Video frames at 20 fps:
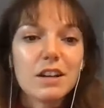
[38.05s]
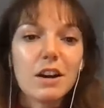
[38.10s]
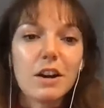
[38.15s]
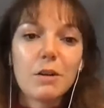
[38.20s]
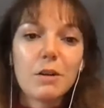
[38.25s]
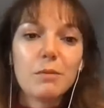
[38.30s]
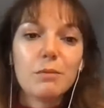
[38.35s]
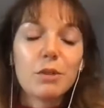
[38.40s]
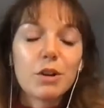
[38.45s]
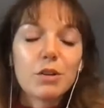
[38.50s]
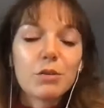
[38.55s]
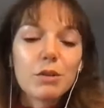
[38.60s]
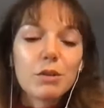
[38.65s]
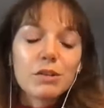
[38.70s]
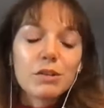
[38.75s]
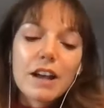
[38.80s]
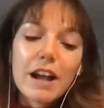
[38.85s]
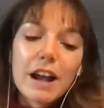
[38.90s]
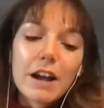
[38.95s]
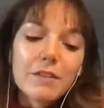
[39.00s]
We're thrilled
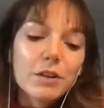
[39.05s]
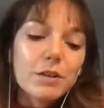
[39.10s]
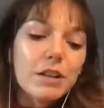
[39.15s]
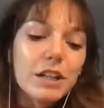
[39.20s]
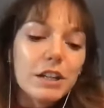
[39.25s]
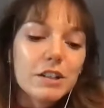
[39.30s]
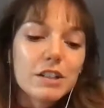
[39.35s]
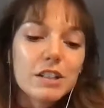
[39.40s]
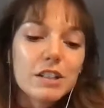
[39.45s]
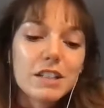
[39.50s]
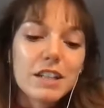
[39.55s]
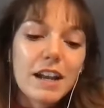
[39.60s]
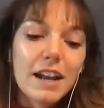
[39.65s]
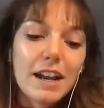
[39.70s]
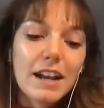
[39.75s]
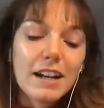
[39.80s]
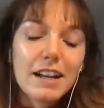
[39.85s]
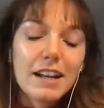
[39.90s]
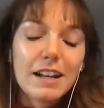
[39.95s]
to have you here tonight.